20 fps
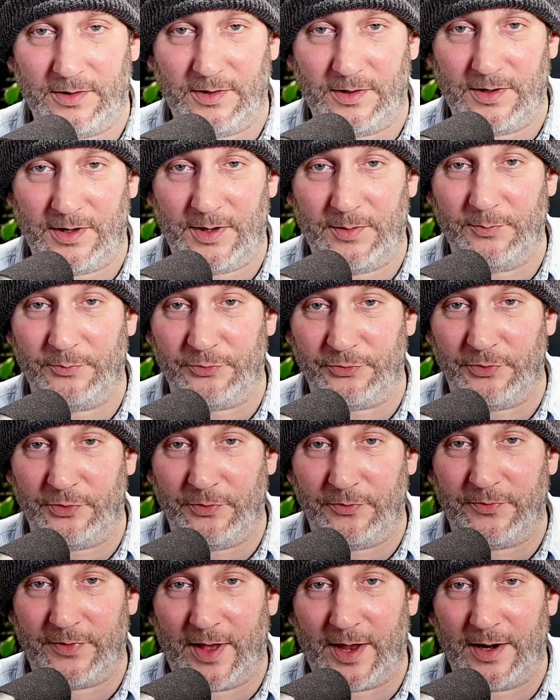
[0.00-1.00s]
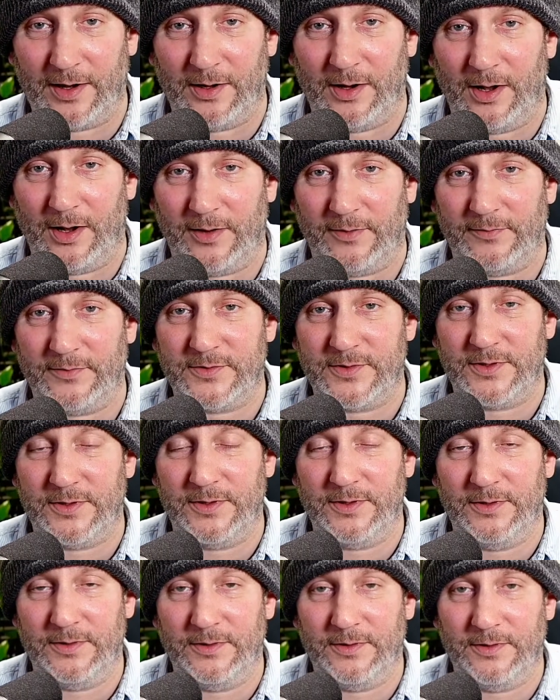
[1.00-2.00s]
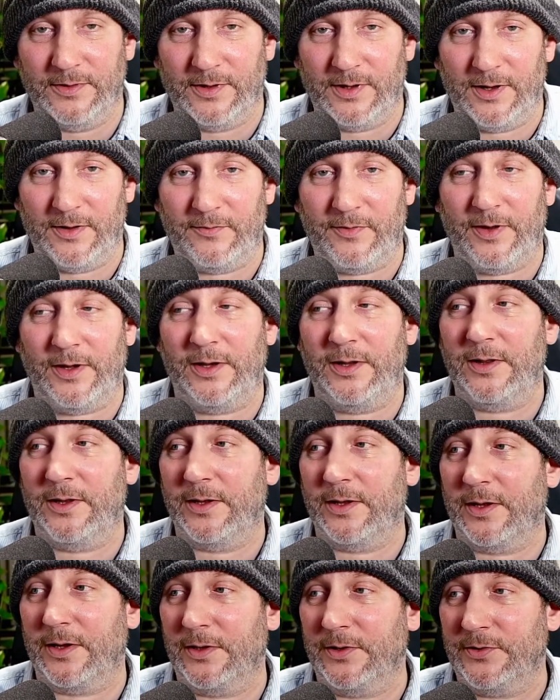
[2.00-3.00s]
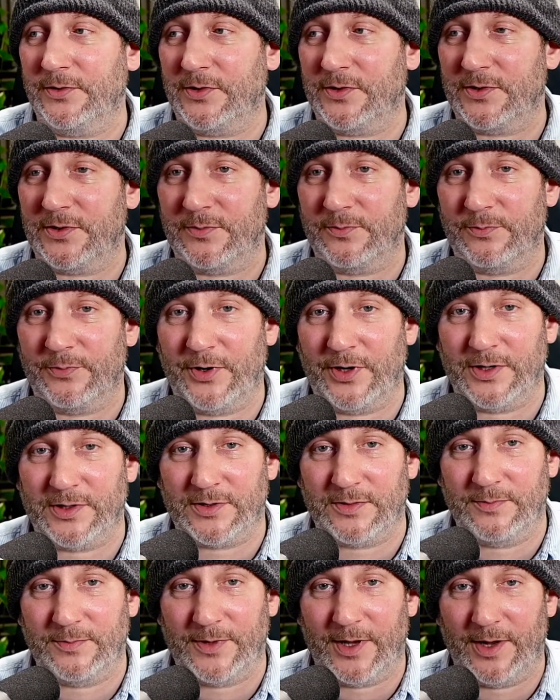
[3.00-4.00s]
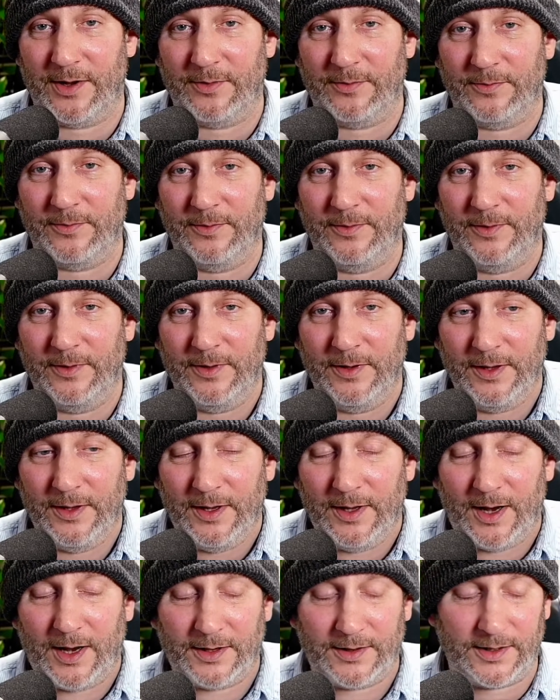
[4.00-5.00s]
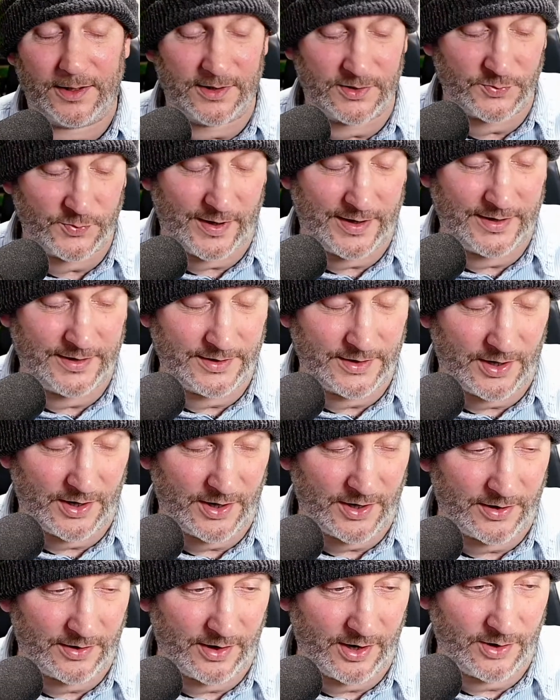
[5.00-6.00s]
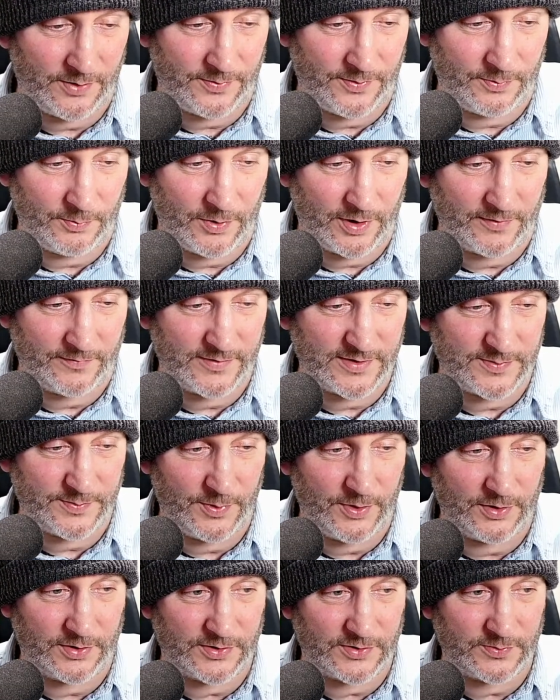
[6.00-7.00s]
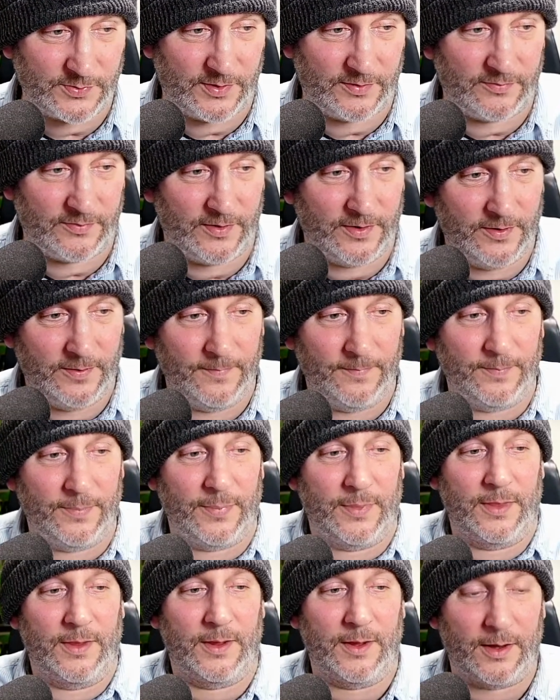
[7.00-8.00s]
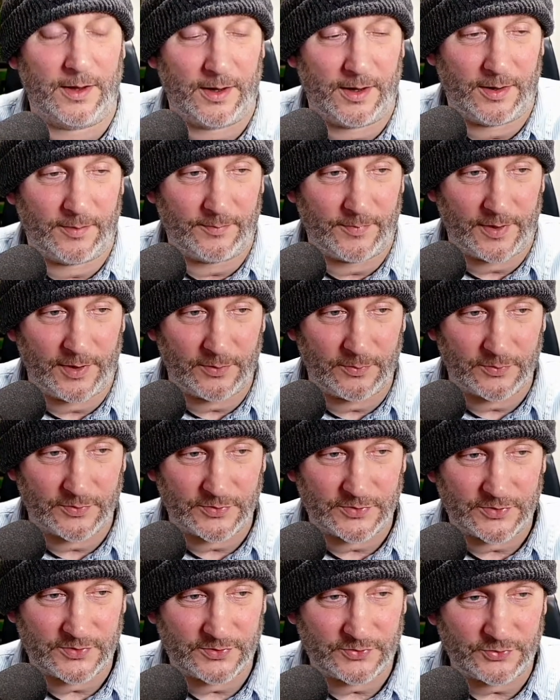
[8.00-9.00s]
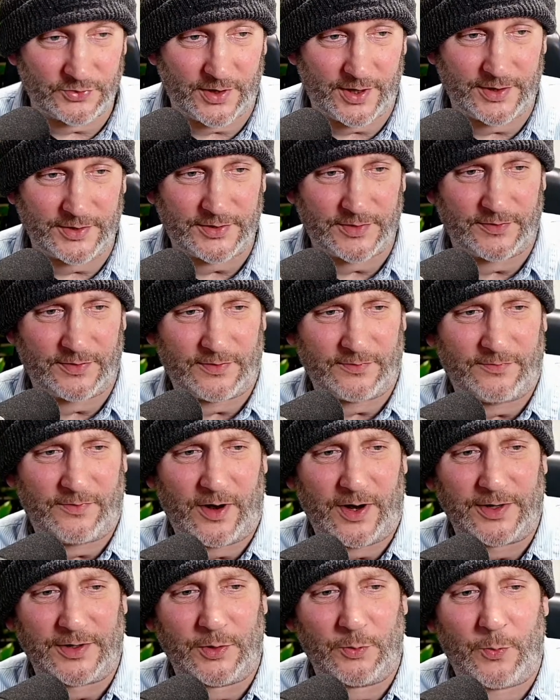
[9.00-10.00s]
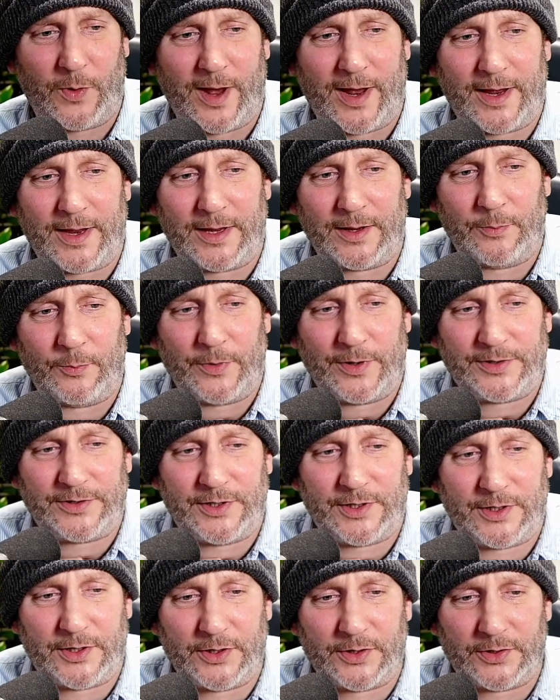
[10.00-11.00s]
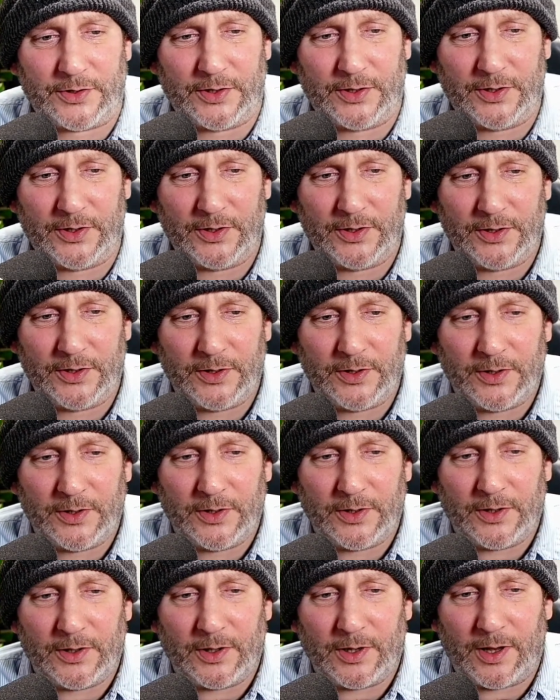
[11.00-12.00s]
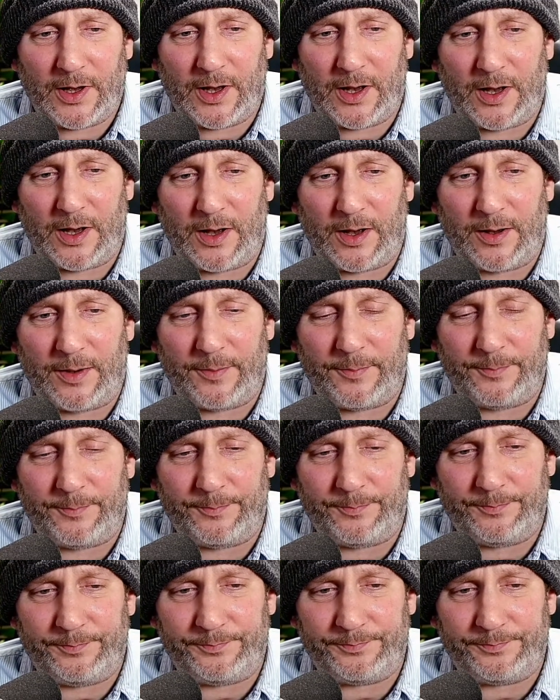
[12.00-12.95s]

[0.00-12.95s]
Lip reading: improve their lives. If anything, it just brings them down. I think it's Wayne Dyer opened one of his books with, he was trying to find a way in which he could open,